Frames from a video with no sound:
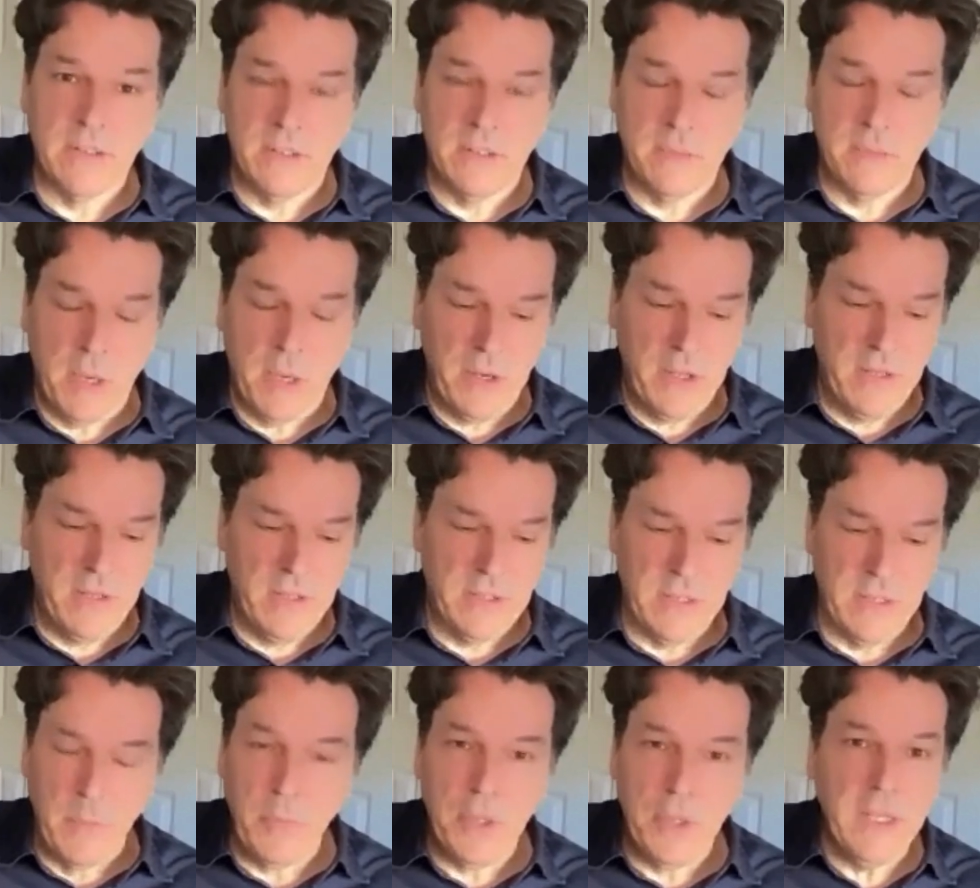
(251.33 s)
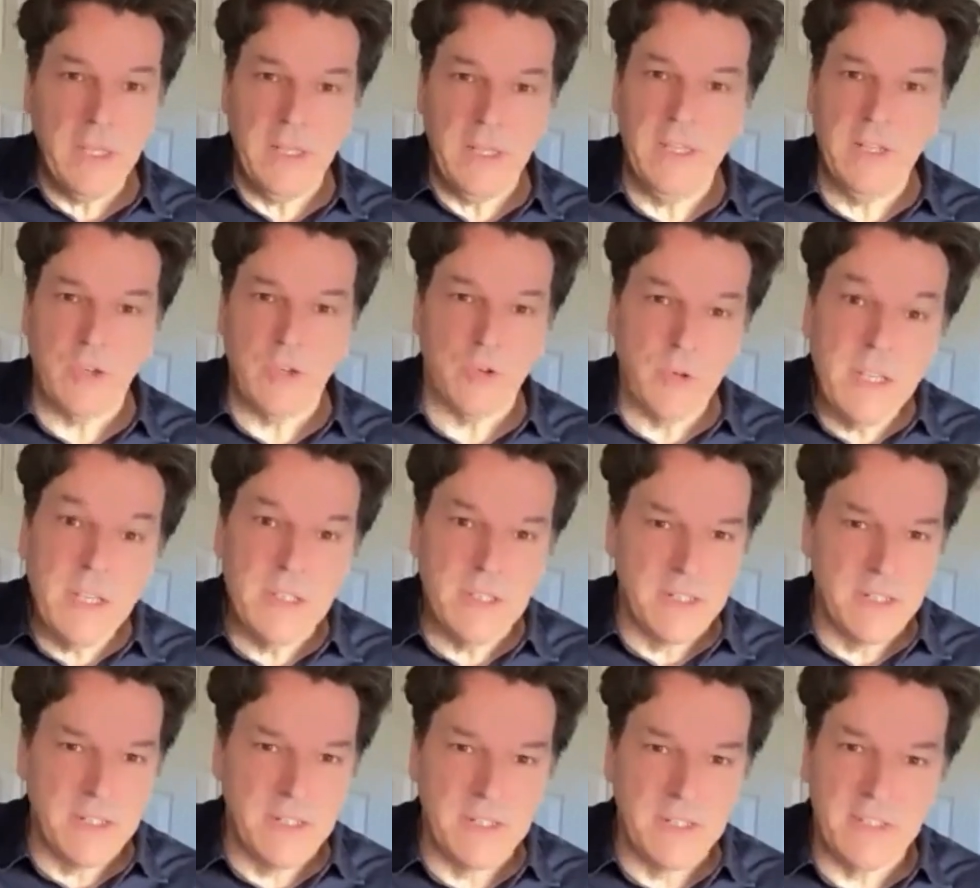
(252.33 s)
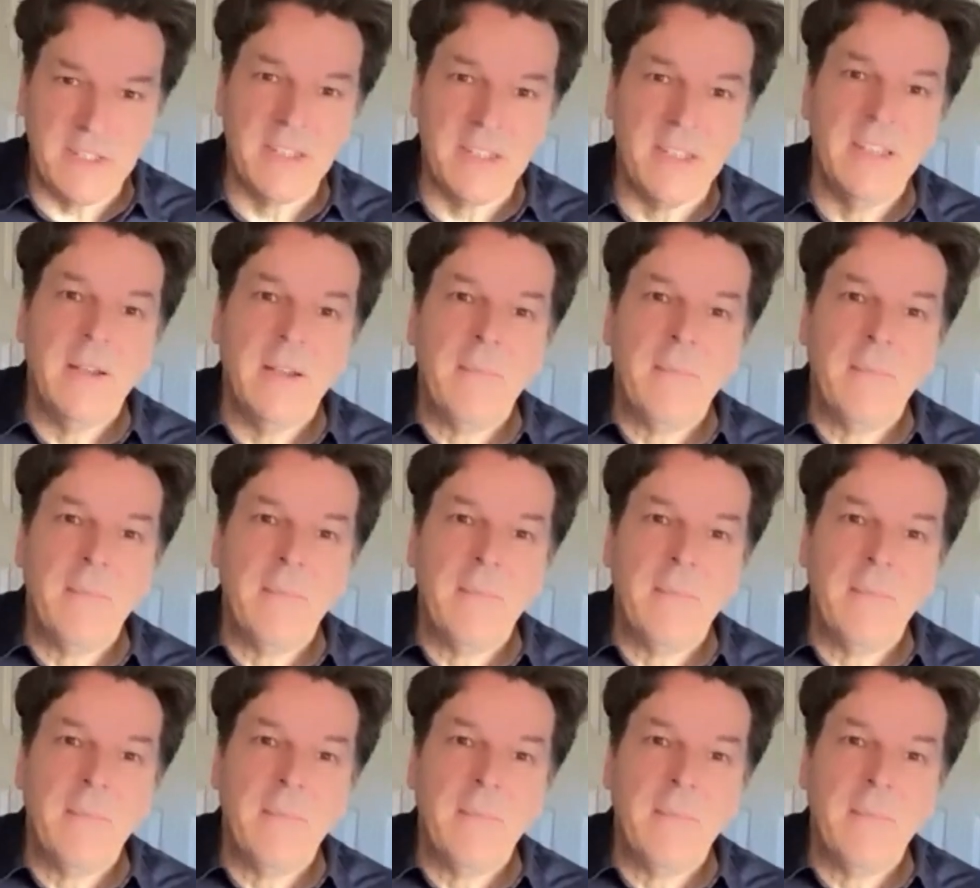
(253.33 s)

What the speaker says: spouting this completely treasonous